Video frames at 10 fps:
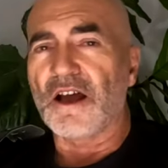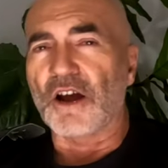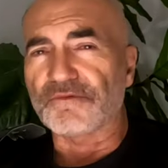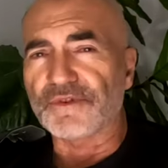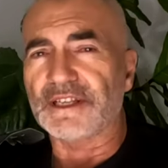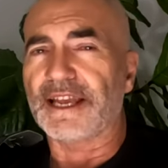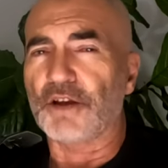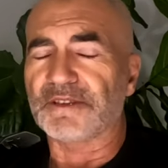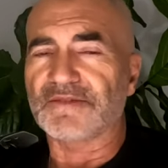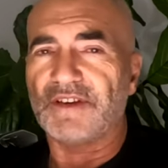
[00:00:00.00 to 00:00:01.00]
I really
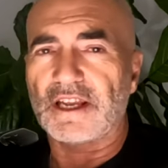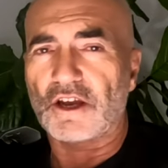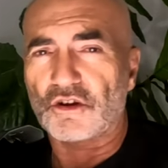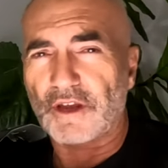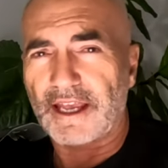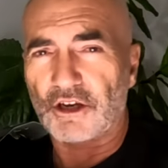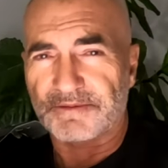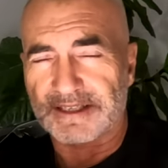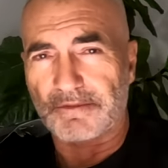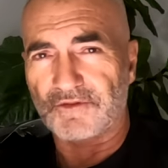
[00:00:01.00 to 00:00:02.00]
hope this video
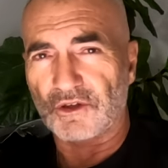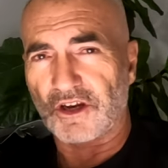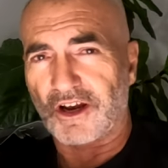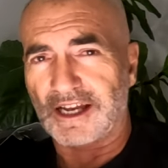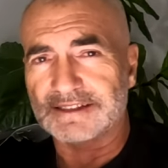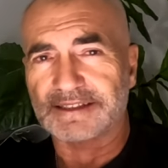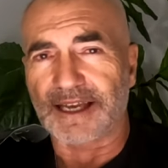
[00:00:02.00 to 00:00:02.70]
helps some of you guys.